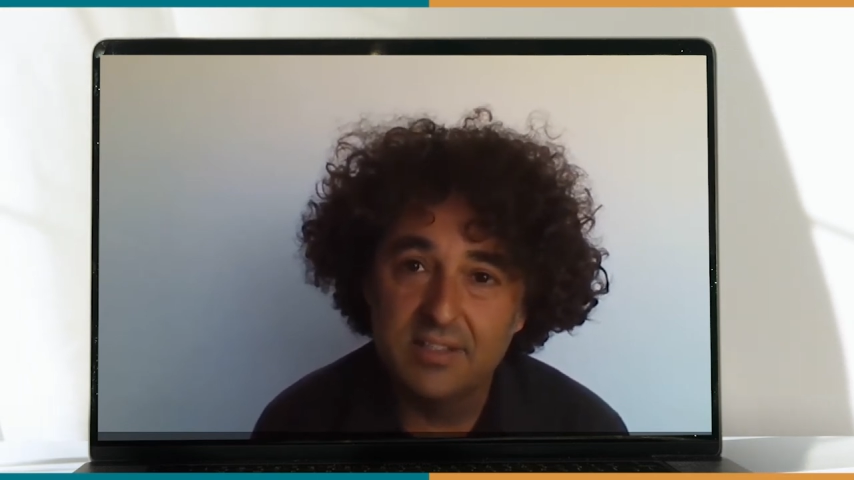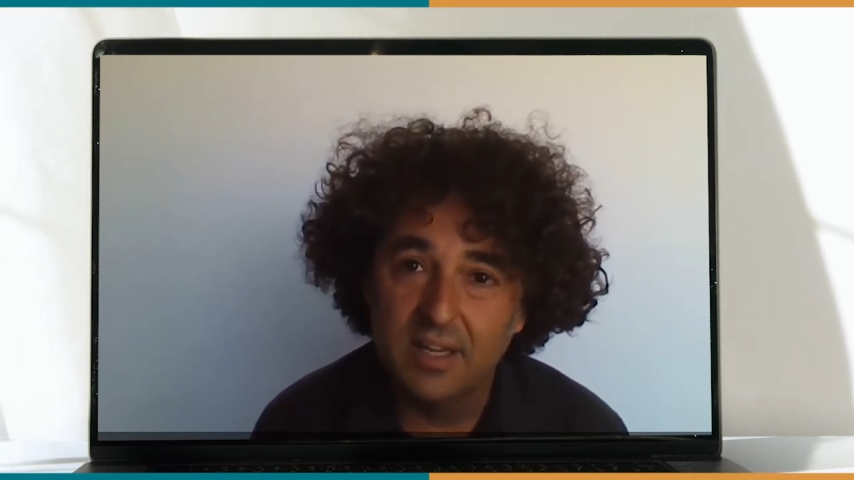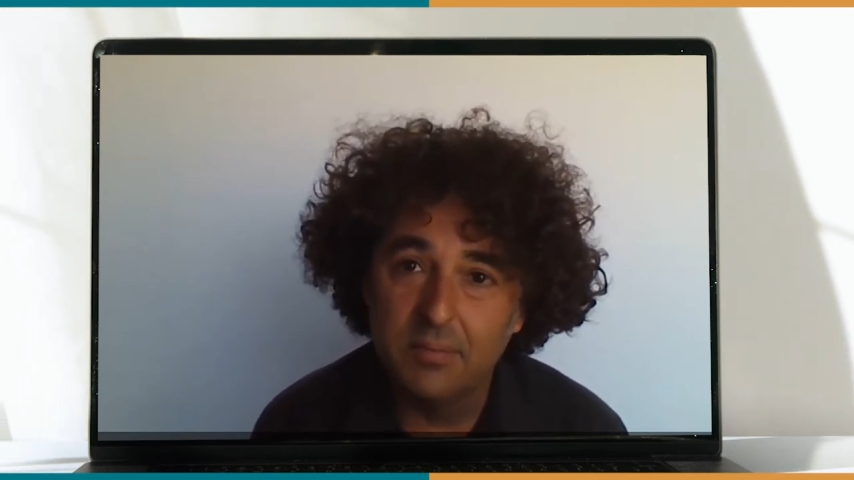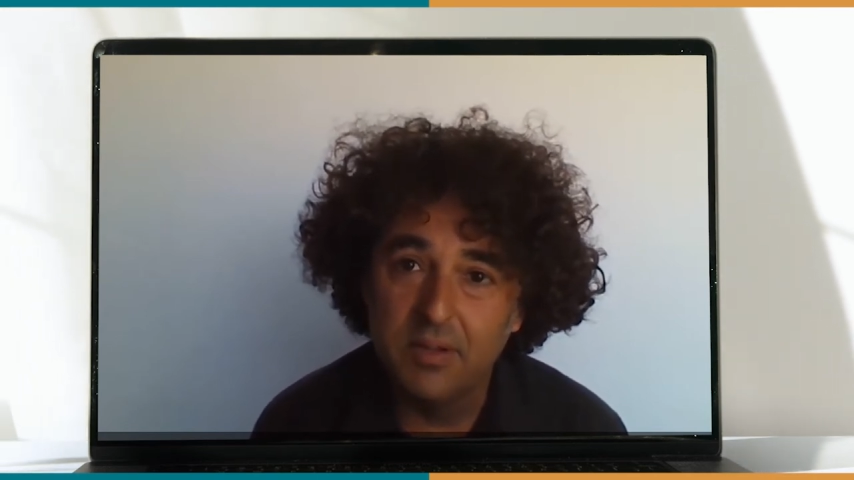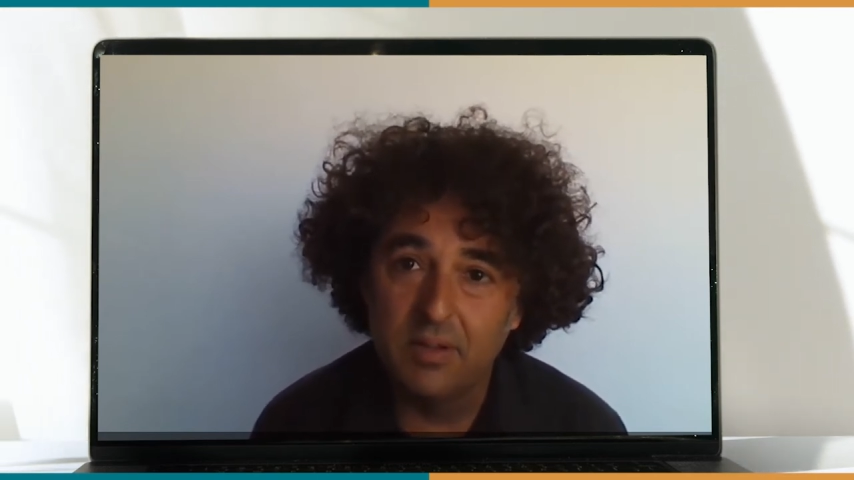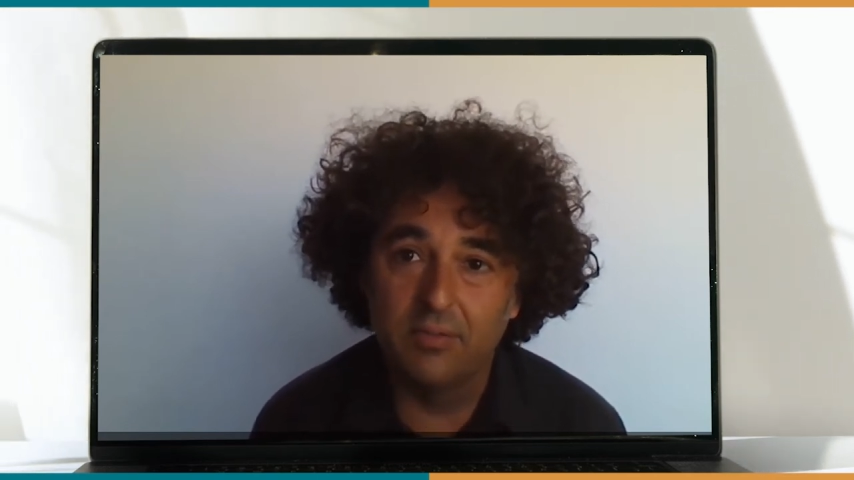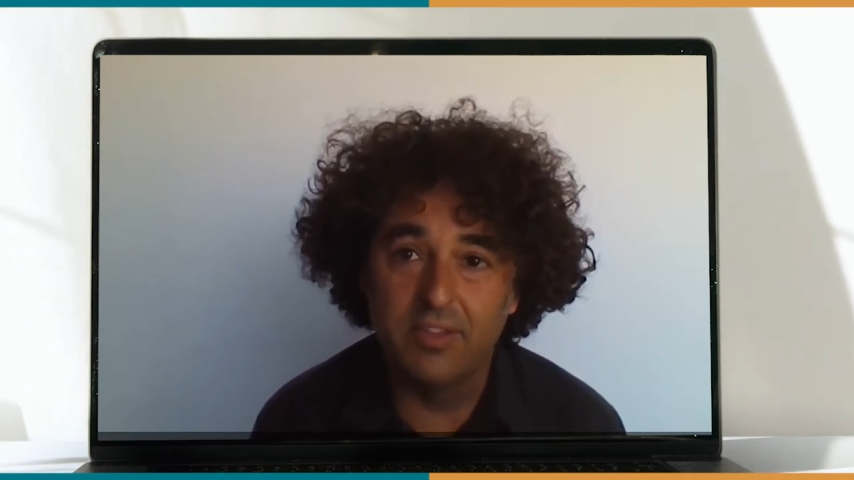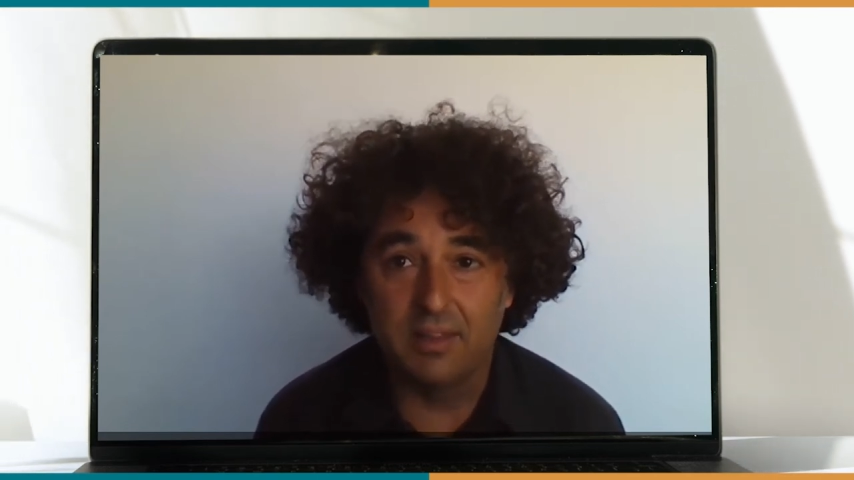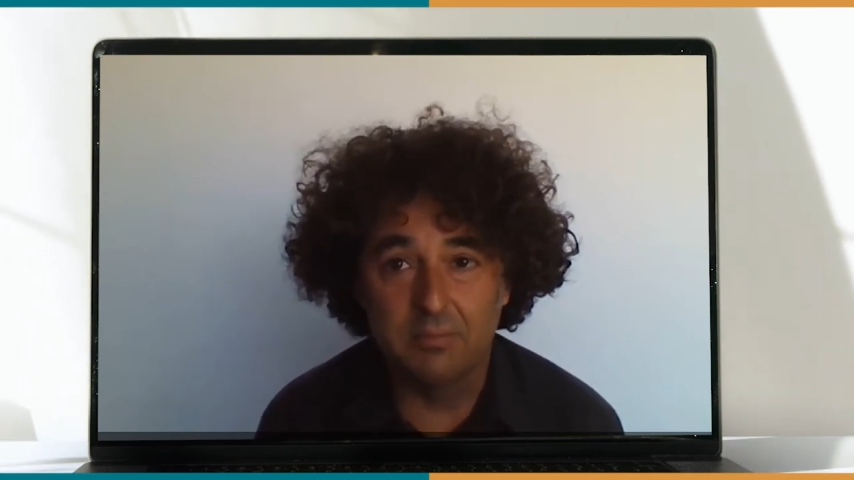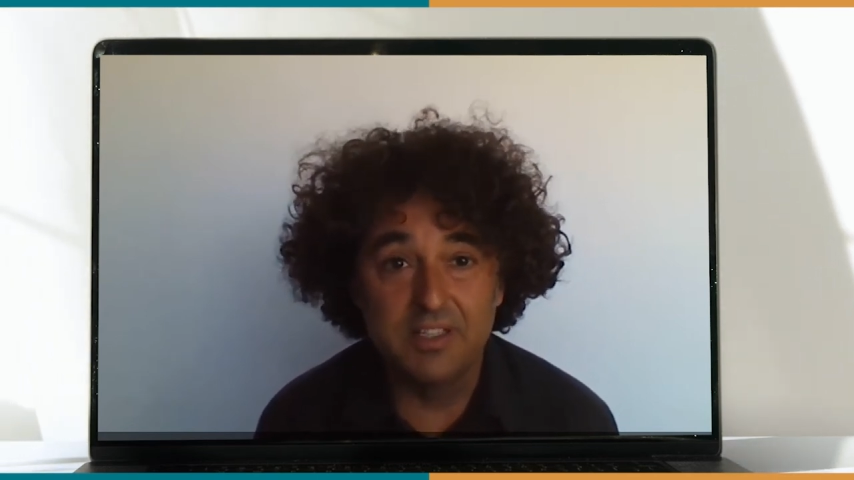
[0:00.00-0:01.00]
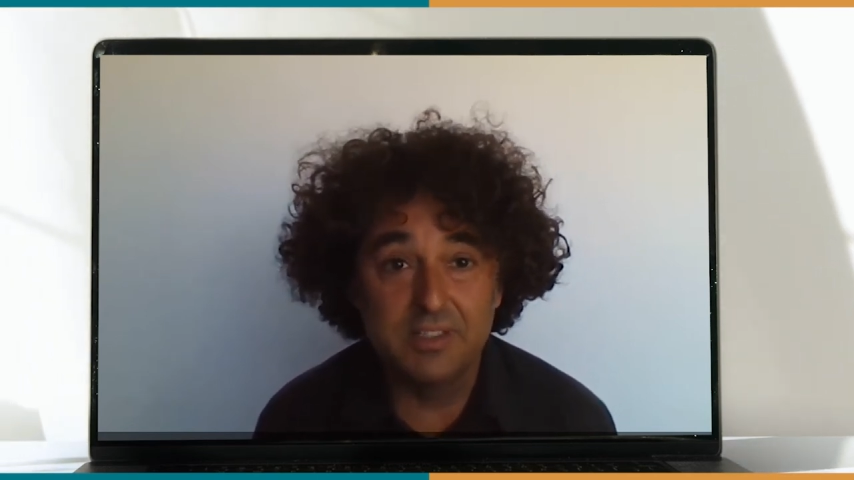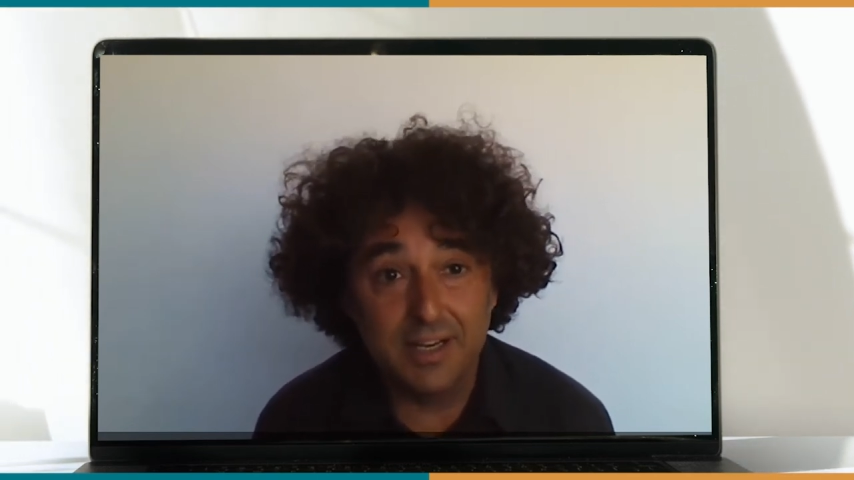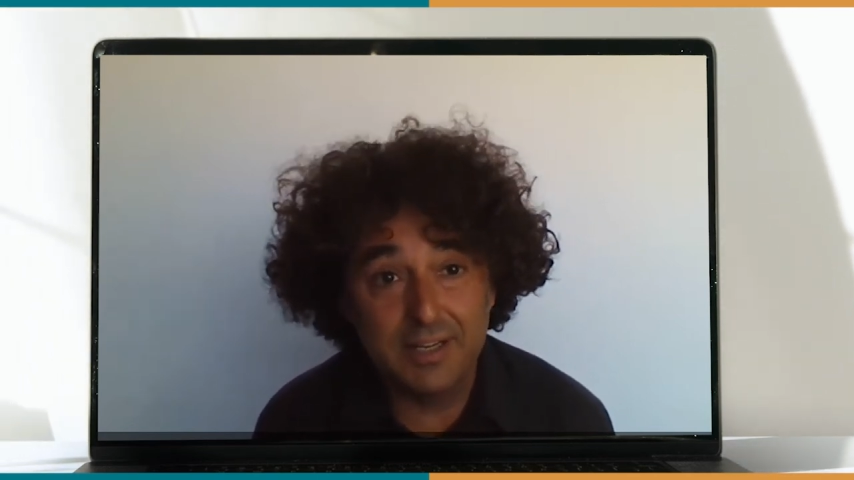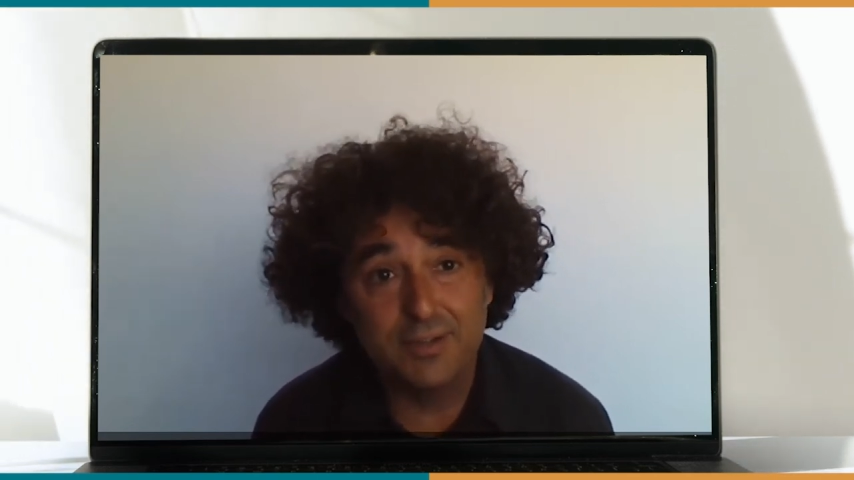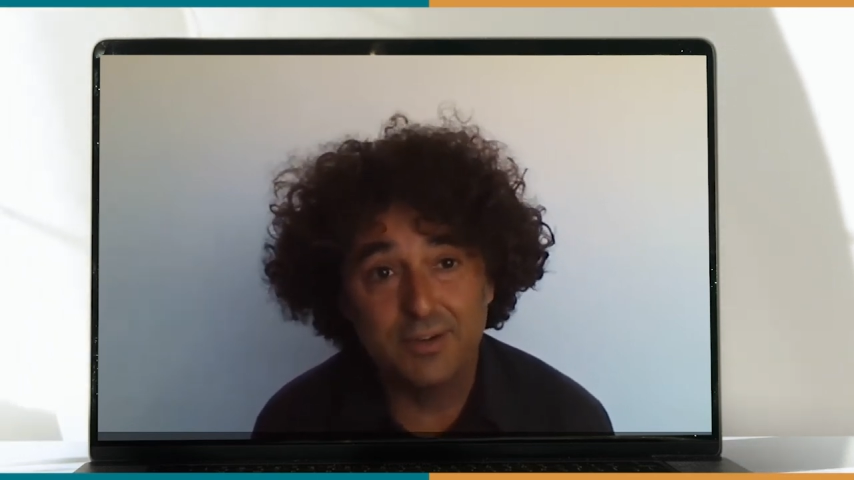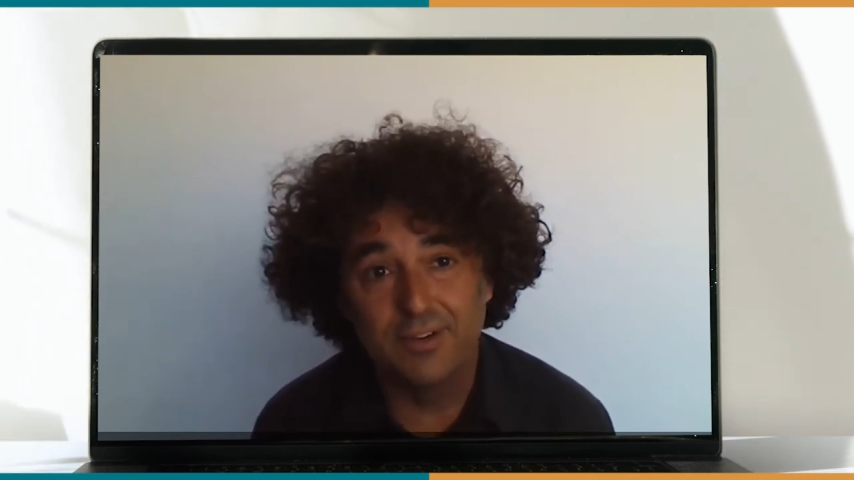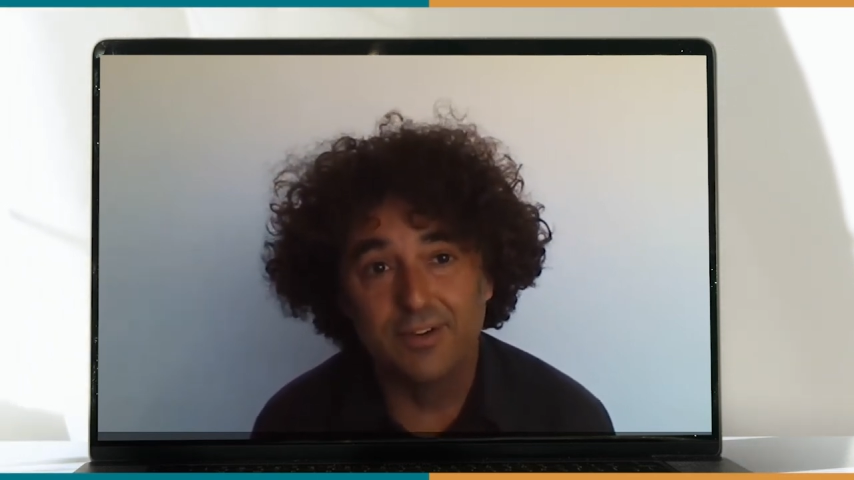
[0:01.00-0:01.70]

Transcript: service of the administration